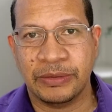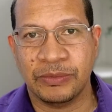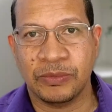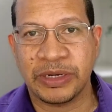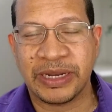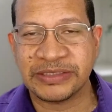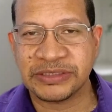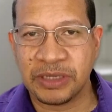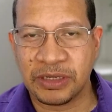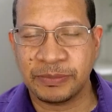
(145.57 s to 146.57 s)
What has
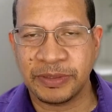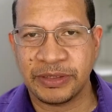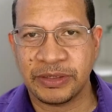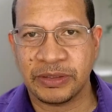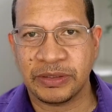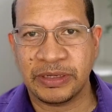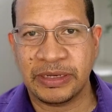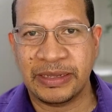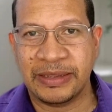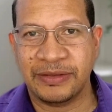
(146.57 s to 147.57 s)
not been done
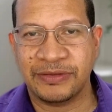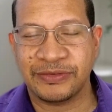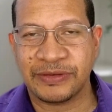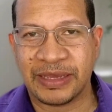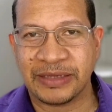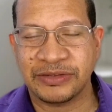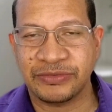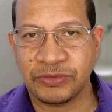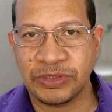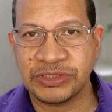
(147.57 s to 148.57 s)
is
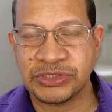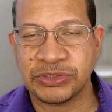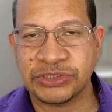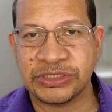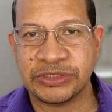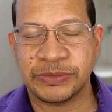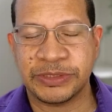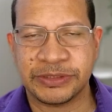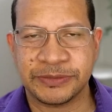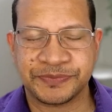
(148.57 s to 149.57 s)
active research into
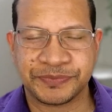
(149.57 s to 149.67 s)
it.